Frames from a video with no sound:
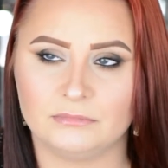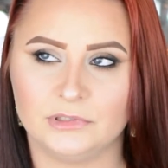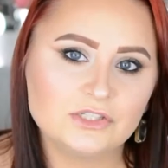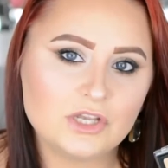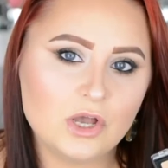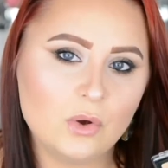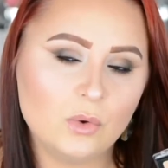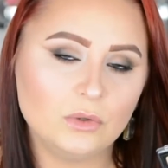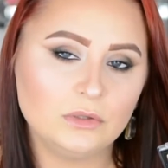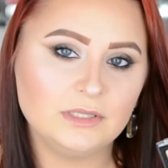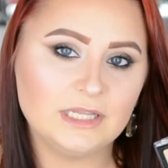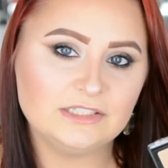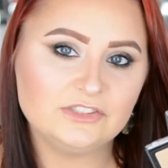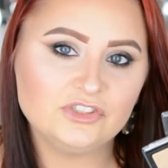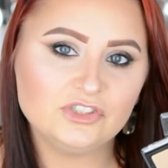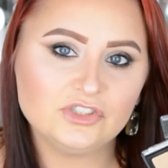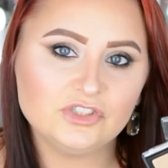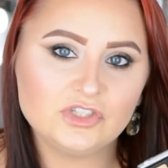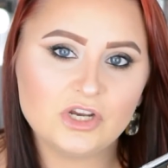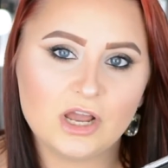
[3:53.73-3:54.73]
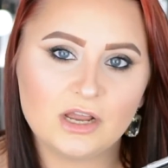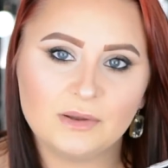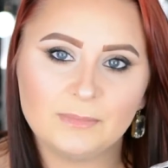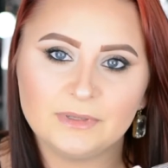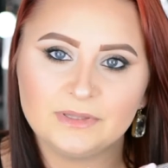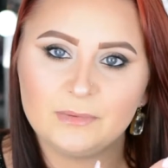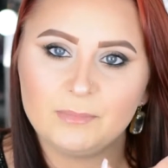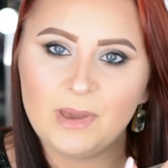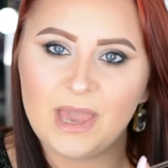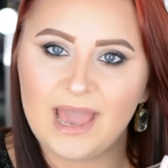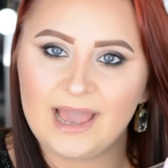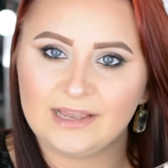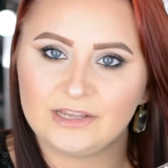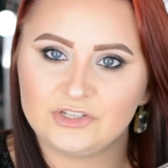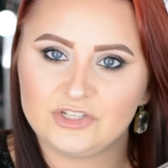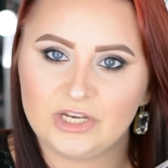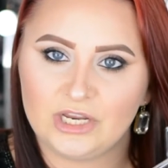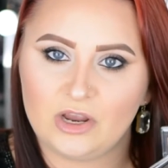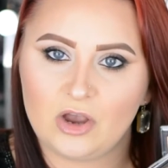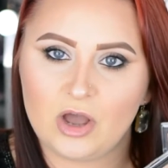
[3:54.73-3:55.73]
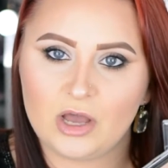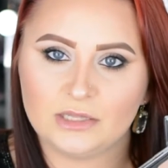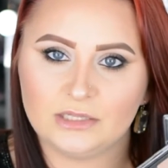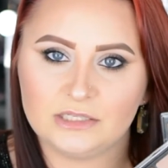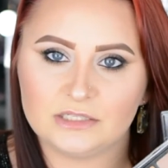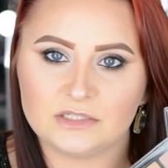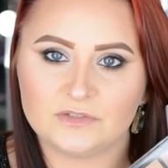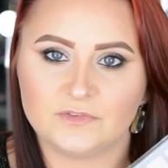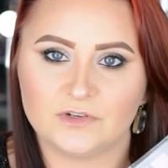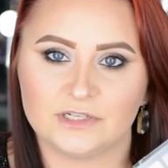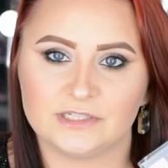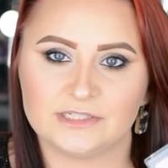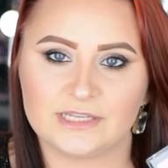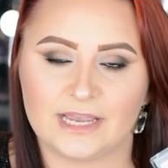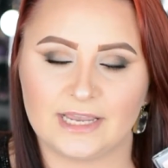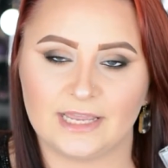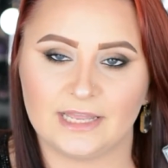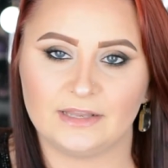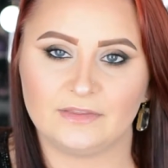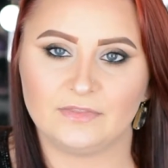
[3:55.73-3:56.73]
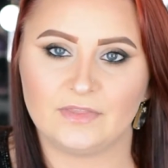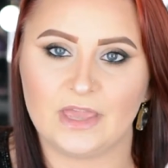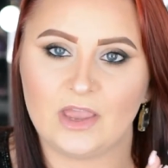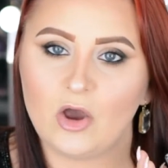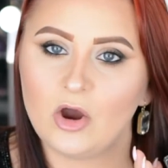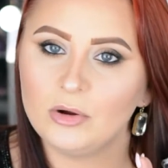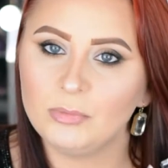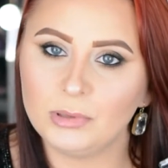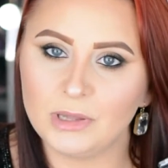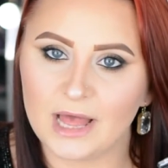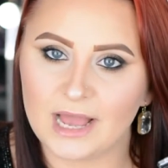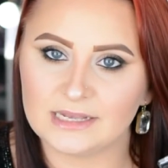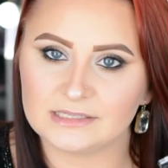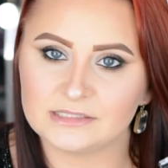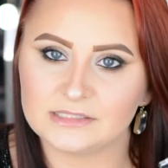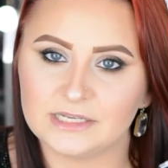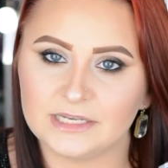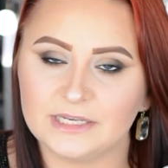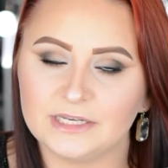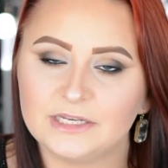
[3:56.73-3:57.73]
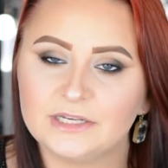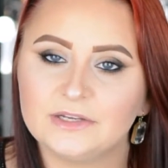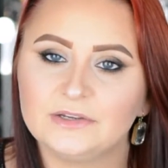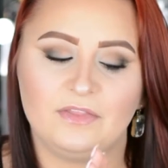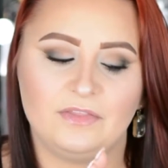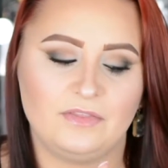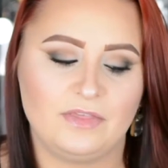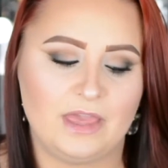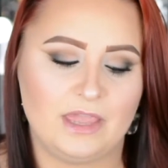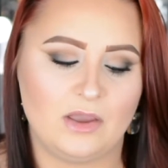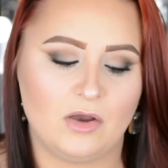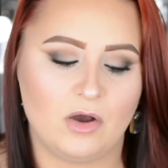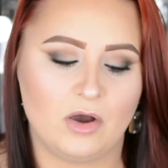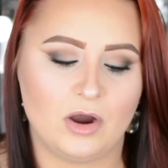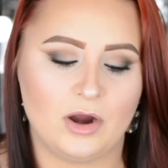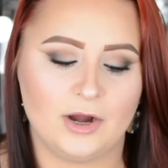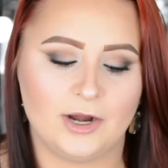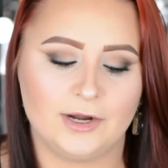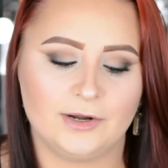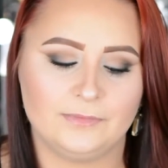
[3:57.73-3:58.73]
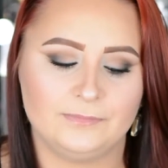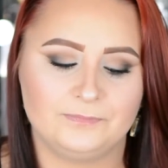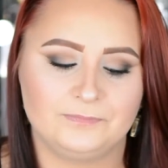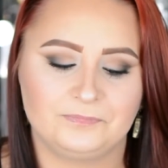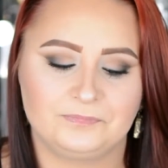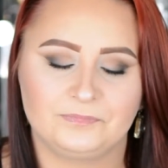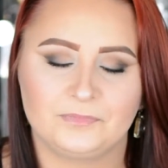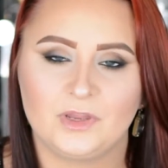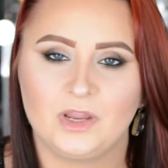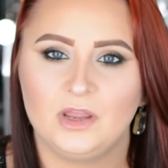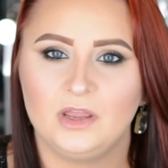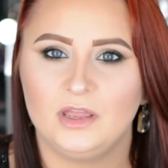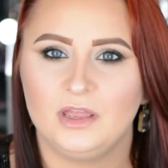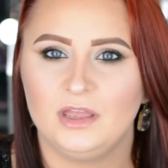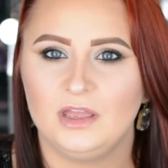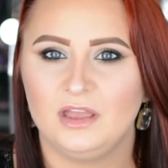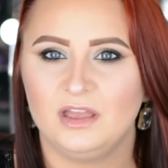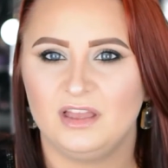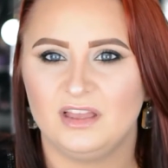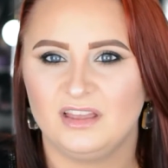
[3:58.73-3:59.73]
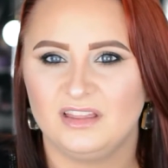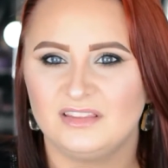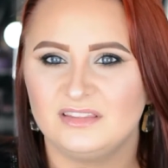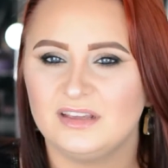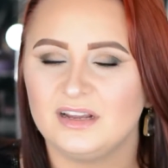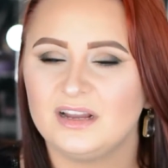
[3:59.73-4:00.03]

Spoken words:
So let's just talk about the packaging on these for a second. They are plastic. They're